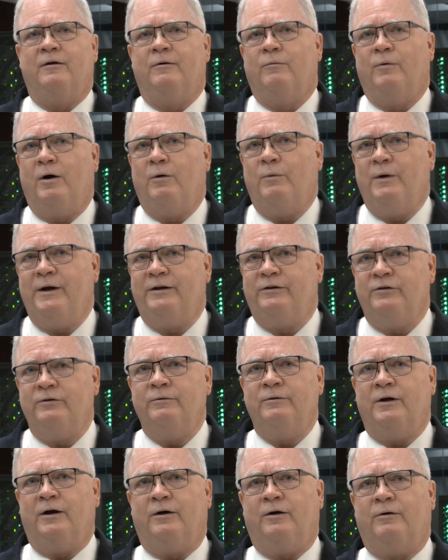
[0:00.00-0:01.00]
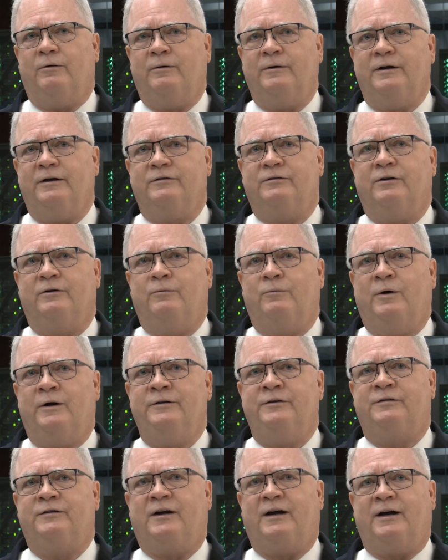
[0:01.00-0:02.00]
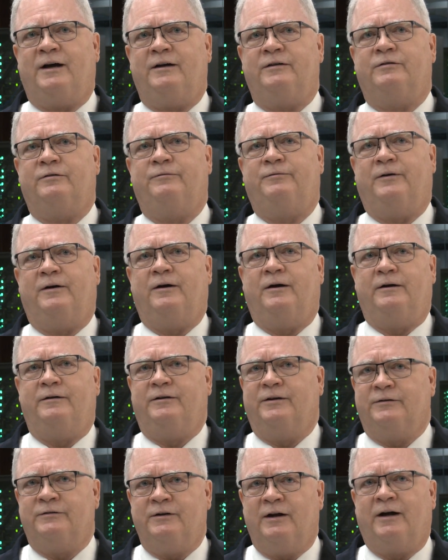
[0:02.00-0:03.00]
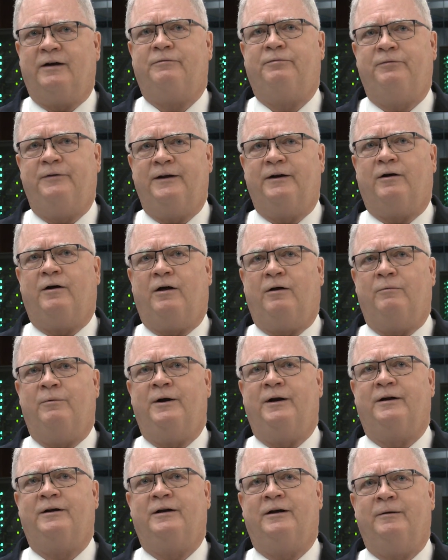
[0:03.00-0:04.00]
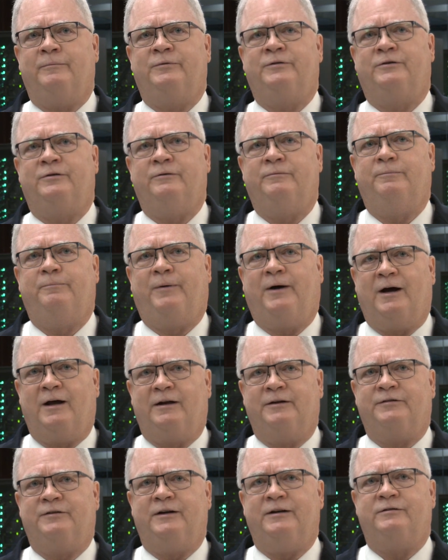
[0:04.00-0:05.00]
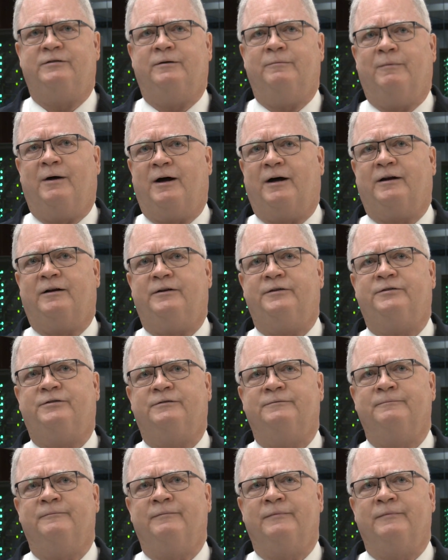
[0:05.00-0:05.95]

What we do know is that one size does not fit all when it comes to policies and models.